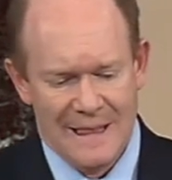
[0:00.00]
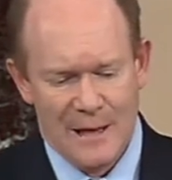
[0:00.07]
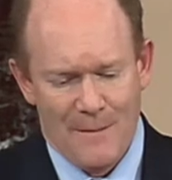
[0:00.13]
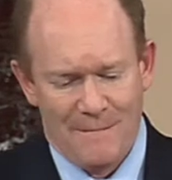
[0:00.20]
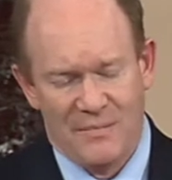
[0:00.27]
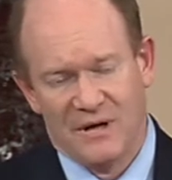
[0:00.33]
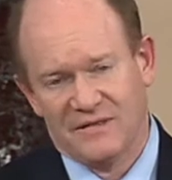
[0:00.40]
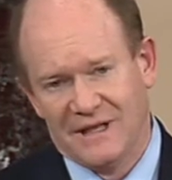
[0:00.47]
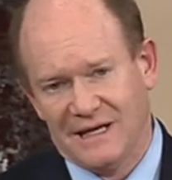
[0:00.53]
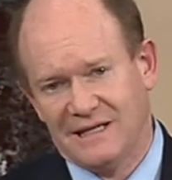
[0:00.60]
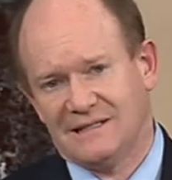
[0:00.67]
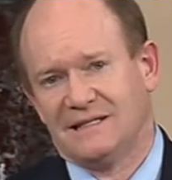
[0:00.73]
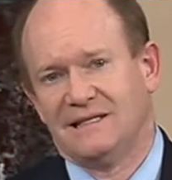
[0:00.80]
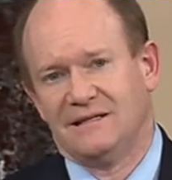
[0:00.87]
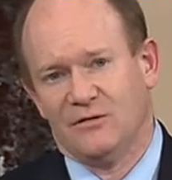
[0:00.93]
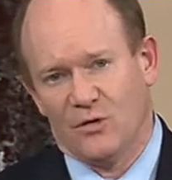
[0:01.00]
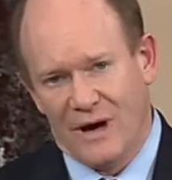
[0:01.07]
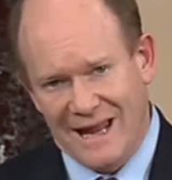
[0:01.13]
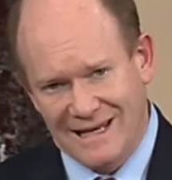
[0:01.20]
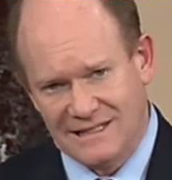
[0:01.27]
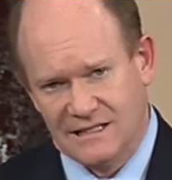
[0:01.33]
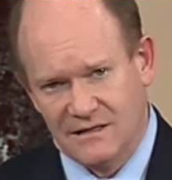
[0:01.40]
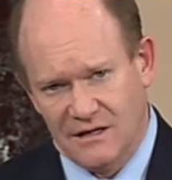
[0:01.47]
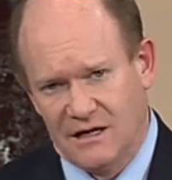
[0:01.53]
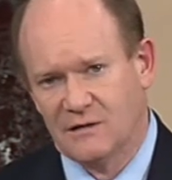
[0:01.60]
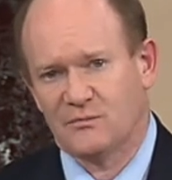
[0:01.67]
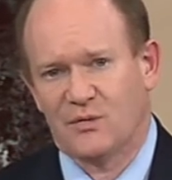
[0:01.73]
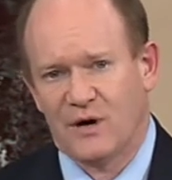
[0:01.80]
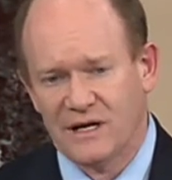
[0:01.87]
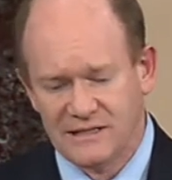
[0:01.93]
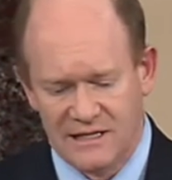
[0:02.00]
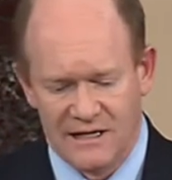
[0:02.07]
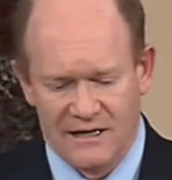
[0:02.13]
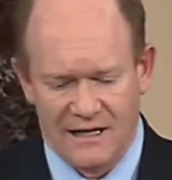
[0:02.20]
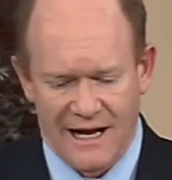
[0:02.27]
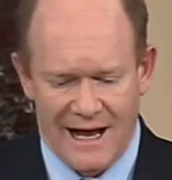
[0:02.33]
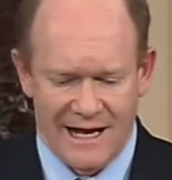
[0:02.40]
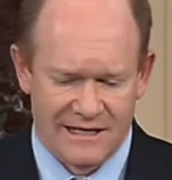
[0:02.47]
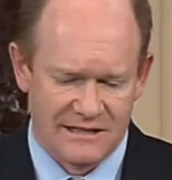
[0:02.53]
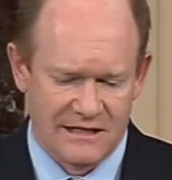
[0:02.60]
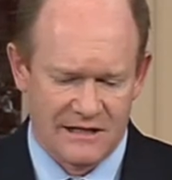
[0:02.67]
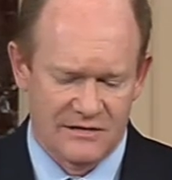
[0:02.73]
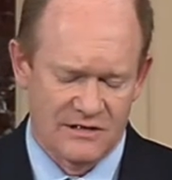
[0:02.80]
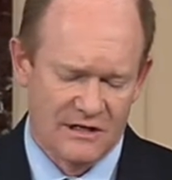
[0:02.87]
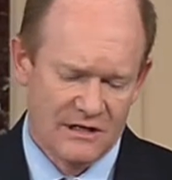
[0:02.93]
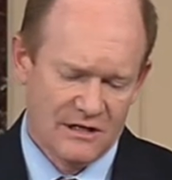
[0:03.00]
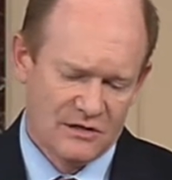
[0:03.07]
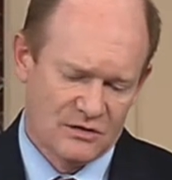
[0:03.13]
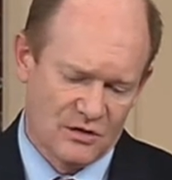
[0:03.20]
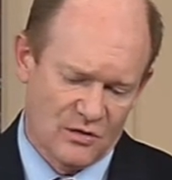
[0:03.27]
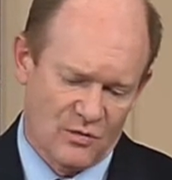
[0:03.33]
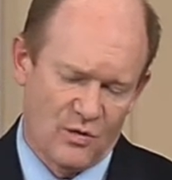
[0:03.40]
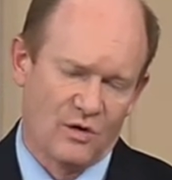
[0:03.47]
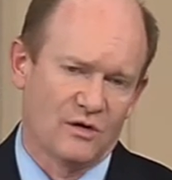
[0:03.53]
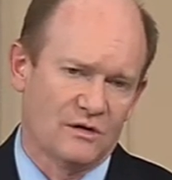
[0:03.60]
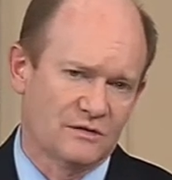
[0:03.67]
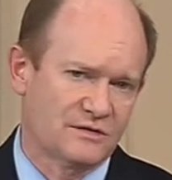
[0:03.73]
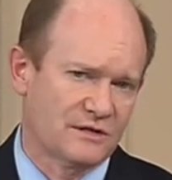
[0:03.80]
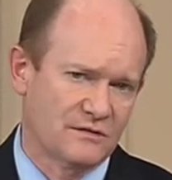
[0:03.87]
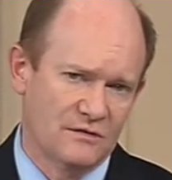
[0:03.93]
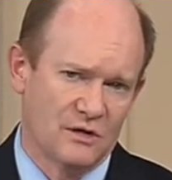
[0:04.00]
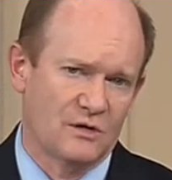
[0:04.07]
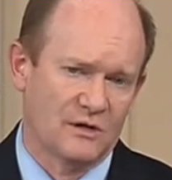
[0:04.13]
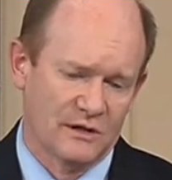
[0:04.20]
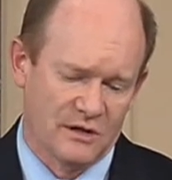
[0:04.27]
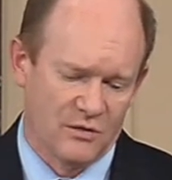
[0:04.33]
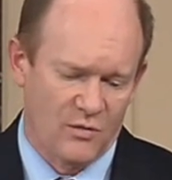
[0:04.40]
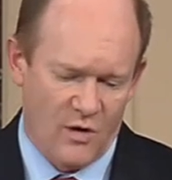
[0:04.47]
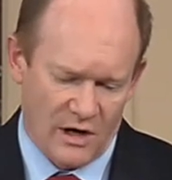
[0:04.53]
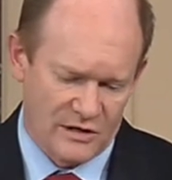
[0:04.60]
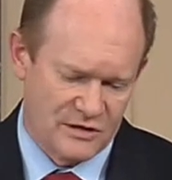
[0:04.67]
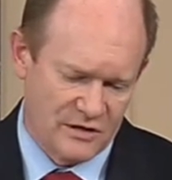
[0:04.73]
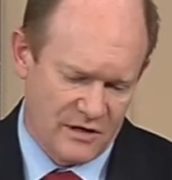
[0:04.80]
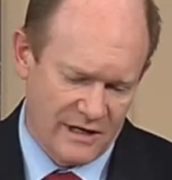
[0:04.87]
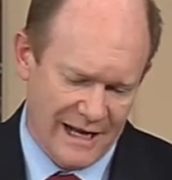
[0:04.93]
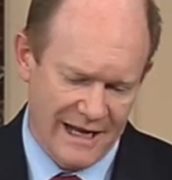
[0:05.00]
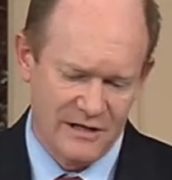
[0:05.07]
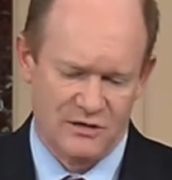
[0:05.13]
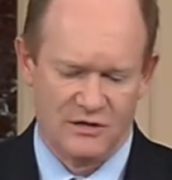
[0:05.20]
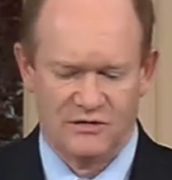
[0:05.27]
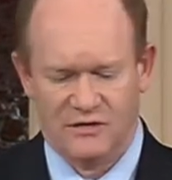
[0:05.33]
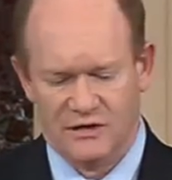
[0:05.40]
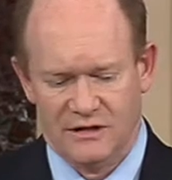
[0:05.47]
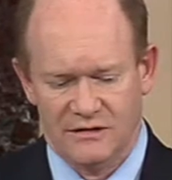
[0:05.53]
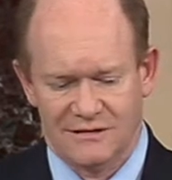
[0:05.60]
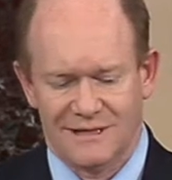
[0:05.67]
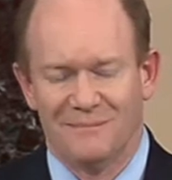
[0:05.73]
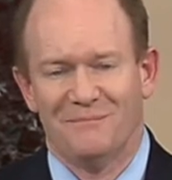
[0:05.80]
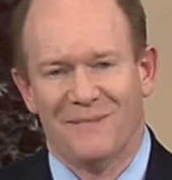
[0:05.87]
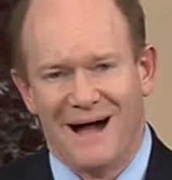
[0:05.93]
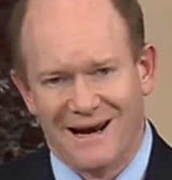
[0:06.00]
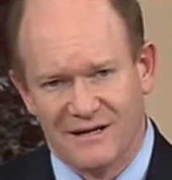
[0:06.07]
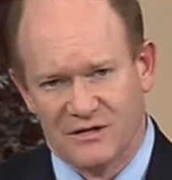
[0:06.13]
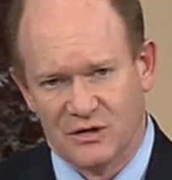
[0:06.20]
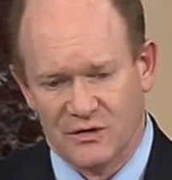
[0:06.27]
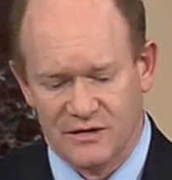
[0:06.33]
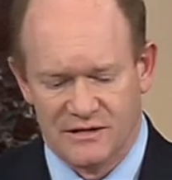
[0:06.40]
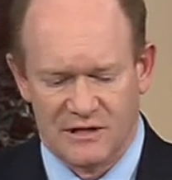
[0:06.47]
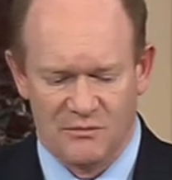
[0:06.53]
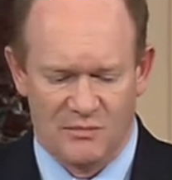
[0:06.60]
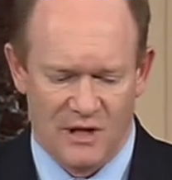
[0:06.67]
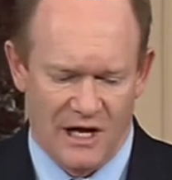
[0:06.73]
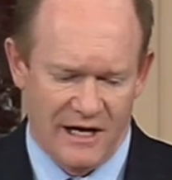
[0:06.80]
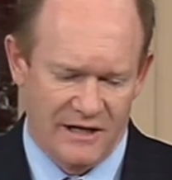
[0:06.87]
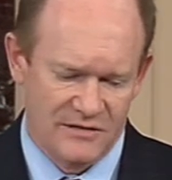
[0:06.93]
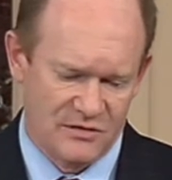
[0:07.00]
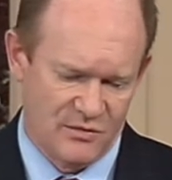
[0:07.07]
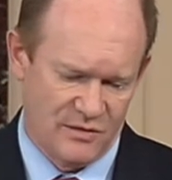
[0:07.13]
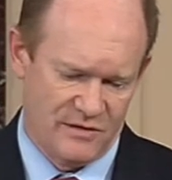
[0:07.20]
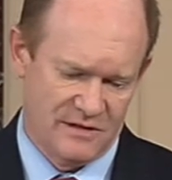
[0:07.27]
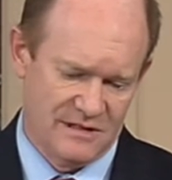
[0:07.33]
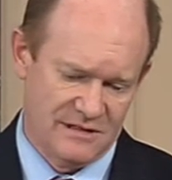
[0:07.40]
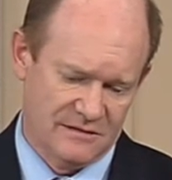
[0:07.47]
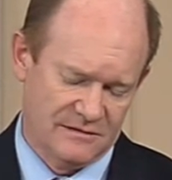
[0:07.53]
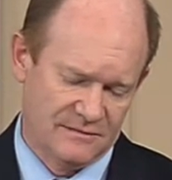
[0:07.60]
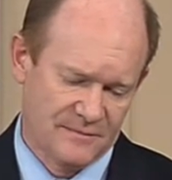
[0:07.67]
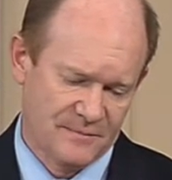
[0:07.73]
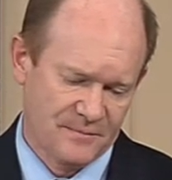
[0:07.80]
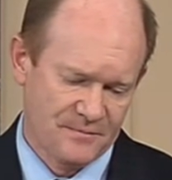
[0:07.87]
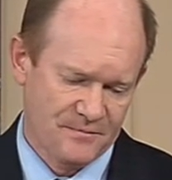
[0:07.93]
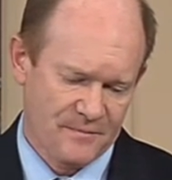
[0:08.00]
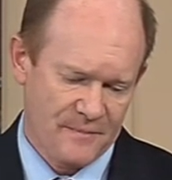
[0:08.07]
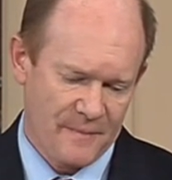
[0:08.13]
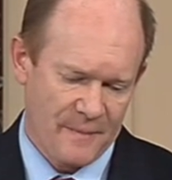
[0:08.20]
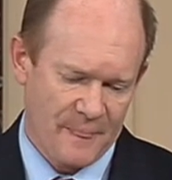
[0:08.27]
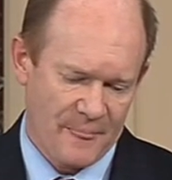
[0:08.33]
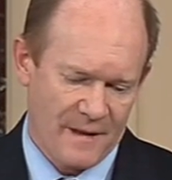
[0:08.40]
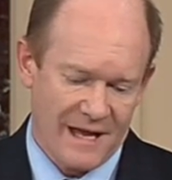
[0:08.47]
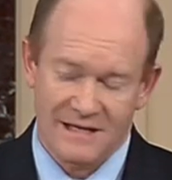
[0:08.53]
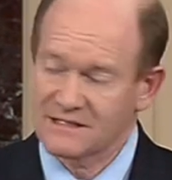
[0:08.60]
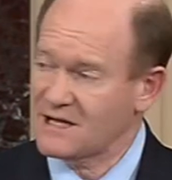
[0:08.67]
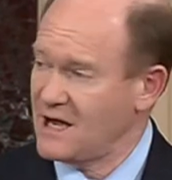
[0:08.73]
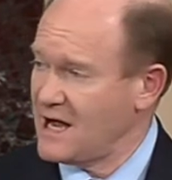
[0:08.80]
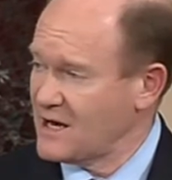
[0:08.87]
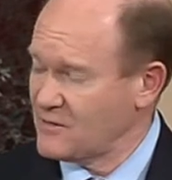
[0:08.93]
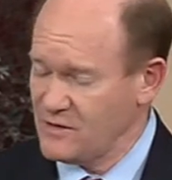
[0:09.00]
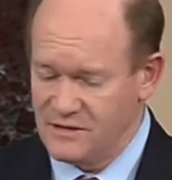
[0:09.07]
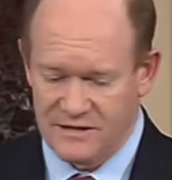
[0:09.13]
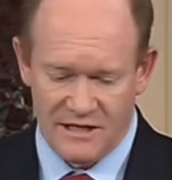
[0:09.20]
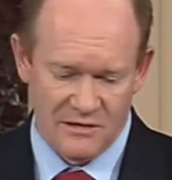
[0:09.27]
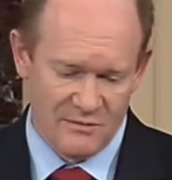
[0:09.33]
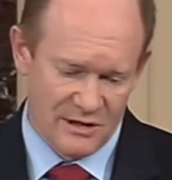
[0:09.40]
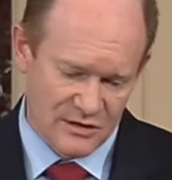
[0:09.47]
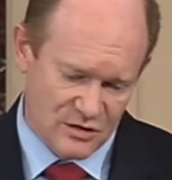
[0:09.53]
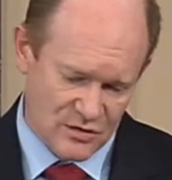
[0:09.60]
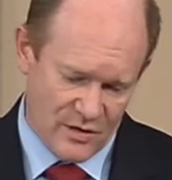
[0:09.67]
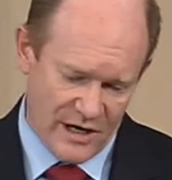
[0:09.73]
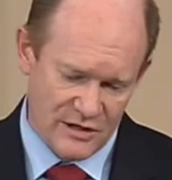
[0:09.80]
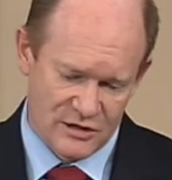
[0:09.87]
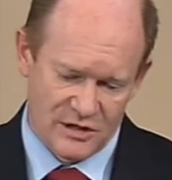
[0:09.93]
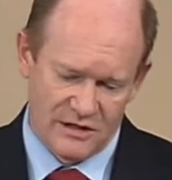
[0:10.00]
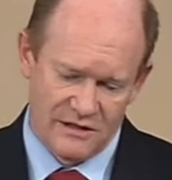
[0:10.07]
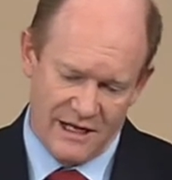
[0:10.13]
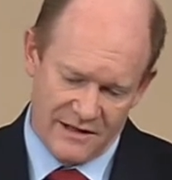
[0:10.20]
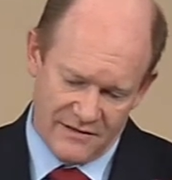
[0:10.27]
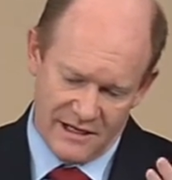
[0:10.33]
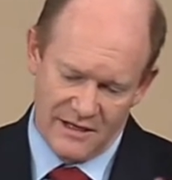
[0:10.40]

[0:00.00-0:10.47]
but that it's granted unprecedented access to the world's nuclear watchdog agency to monitor its compliance with the deal. As Congress, the administration, and the